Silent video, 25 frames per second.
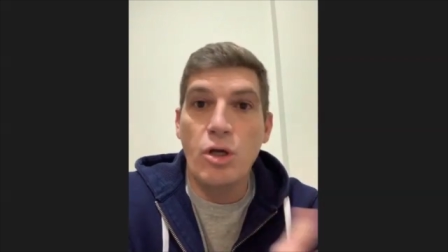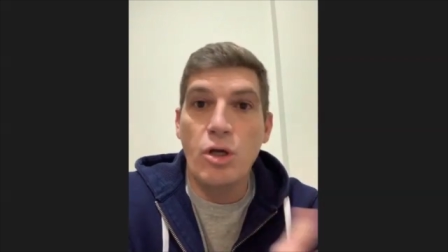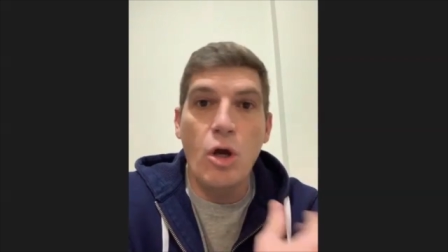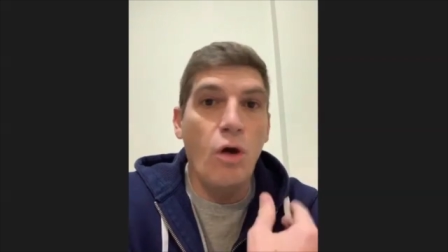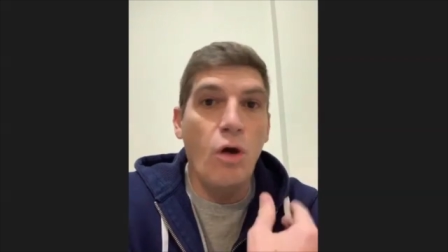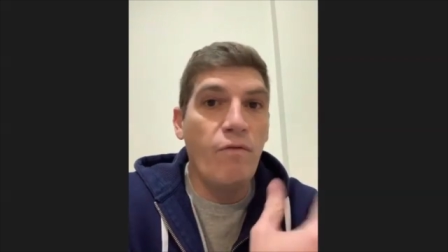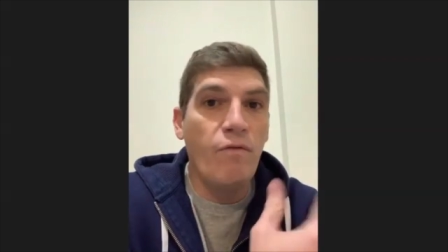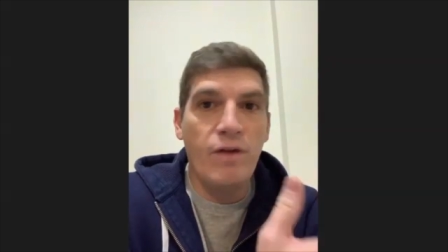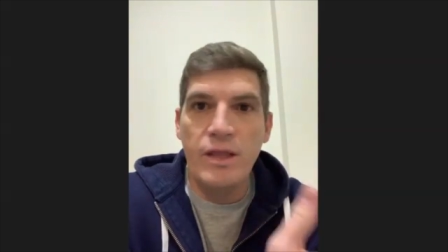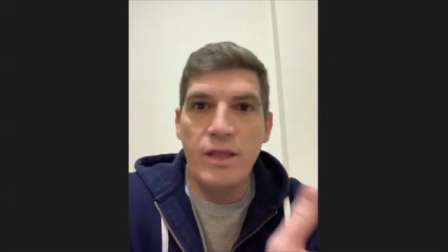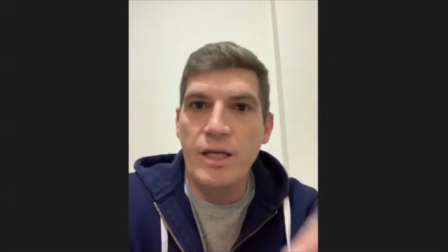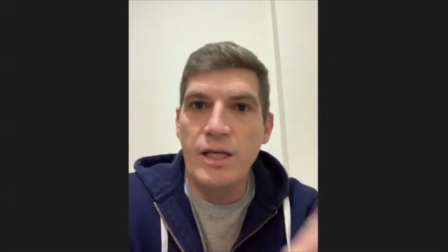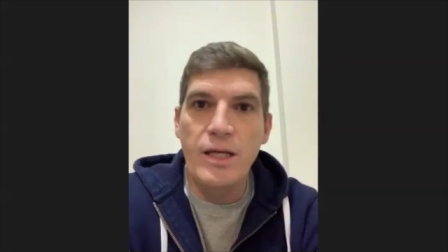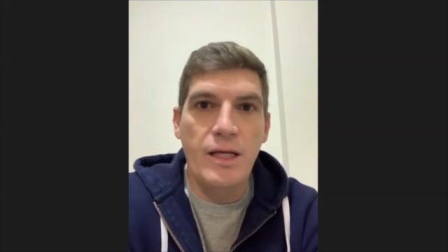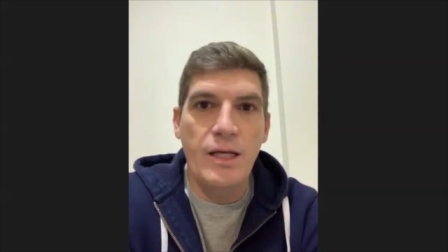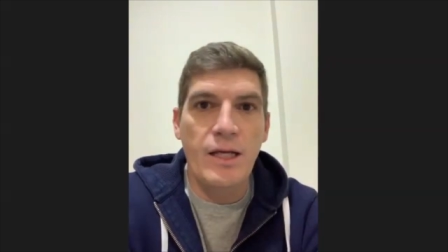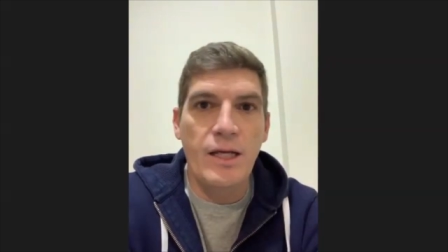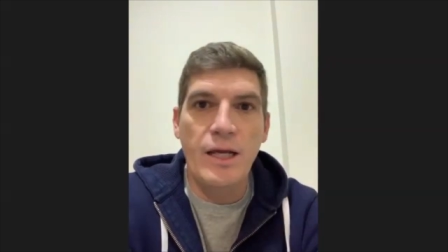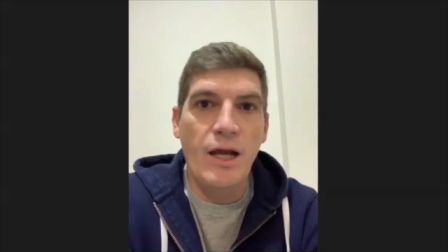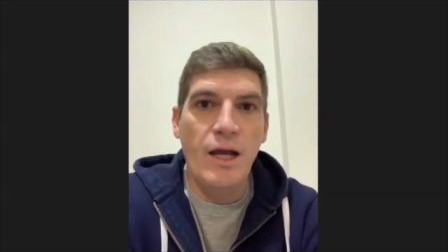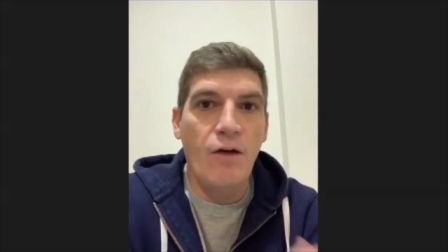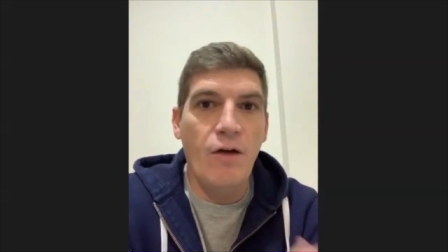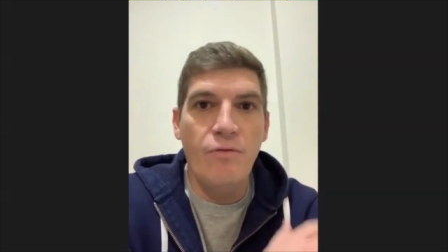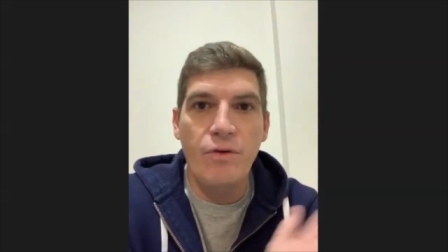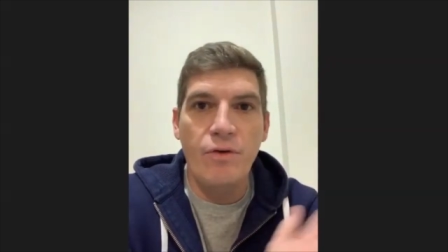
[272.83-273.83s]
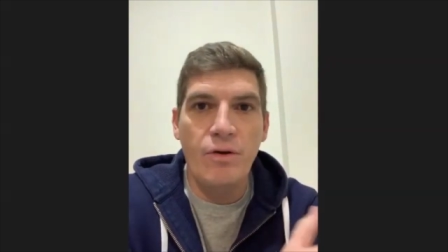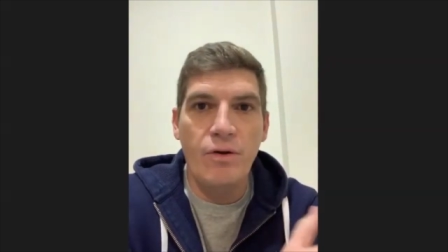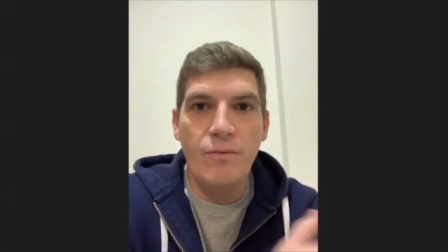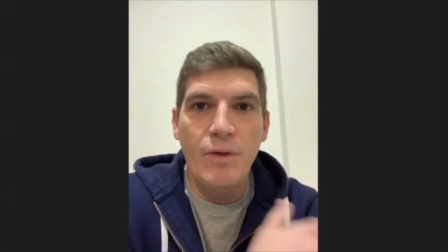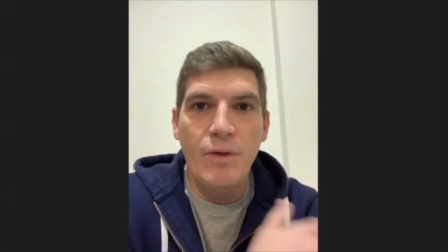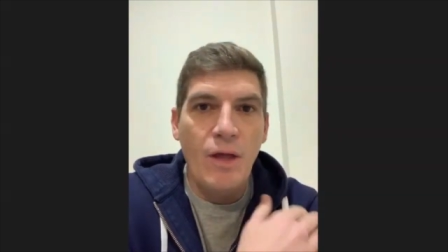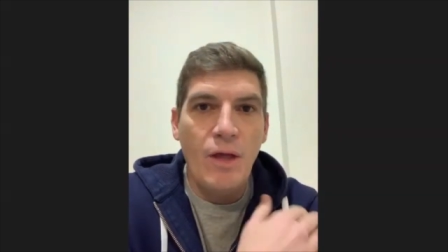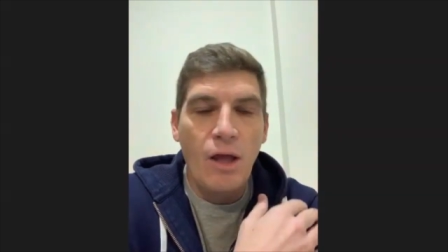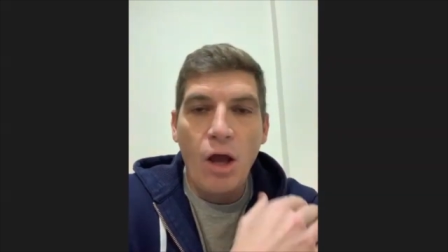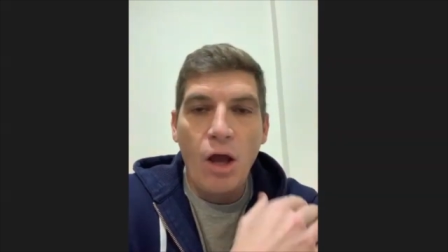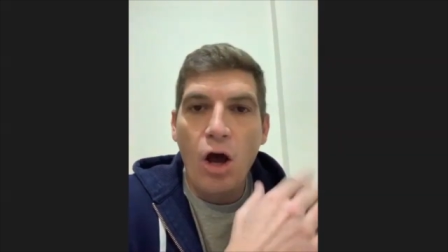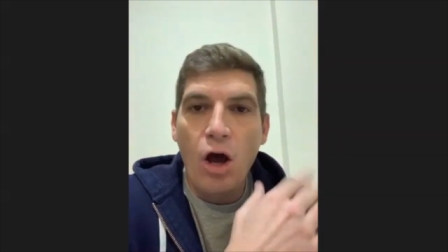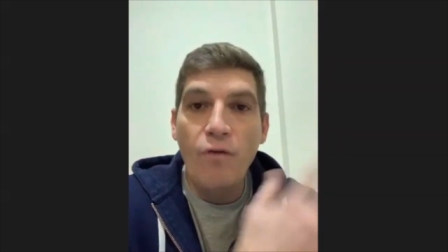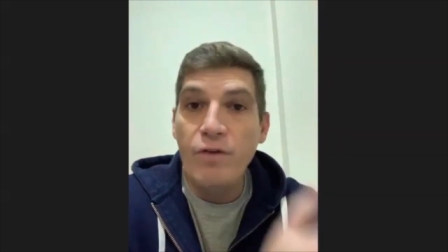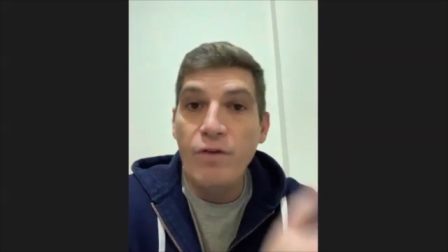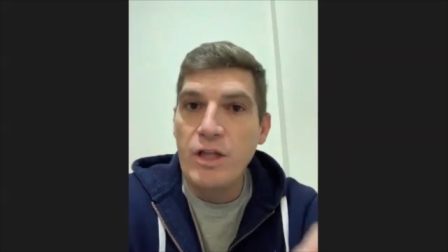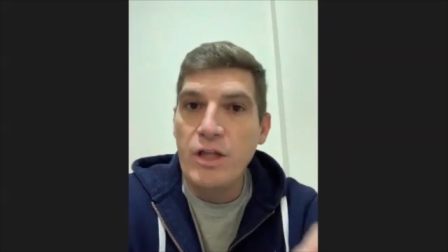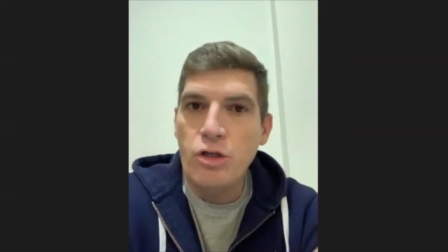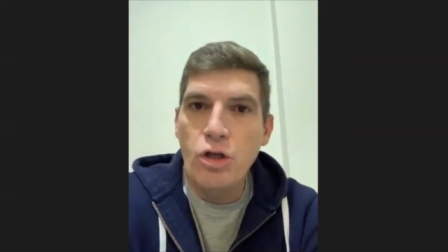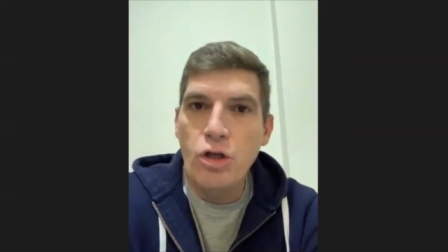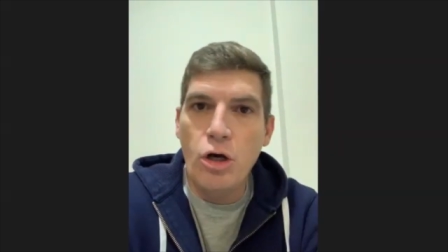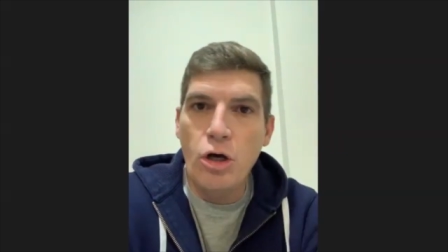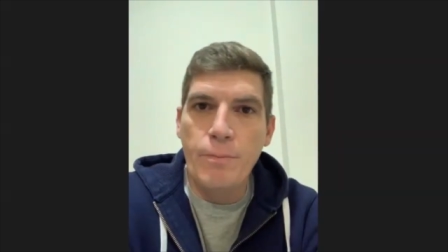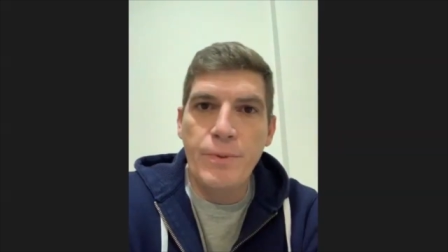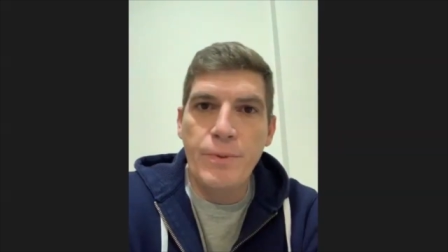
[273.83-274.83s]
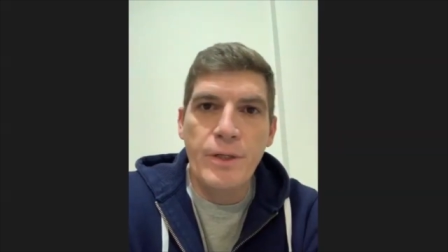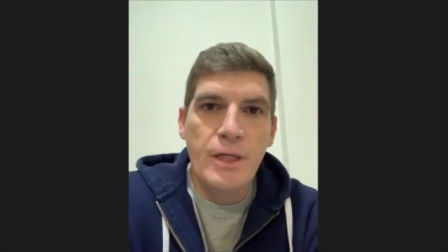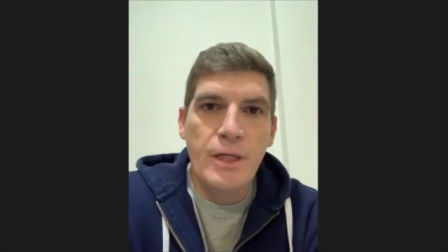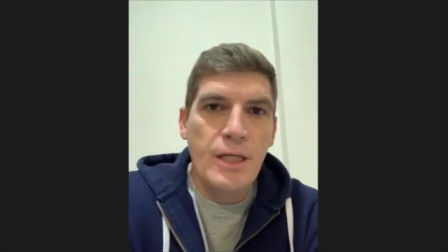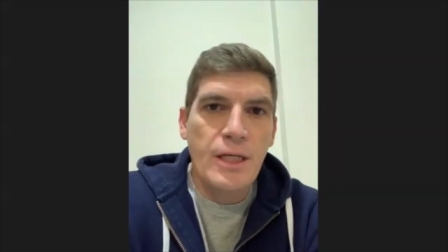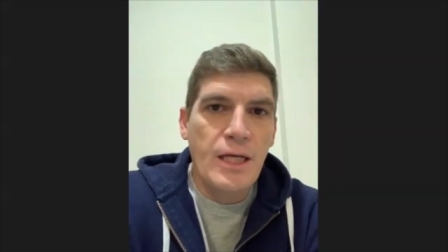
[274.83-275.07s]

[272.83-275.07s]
over the over over the top.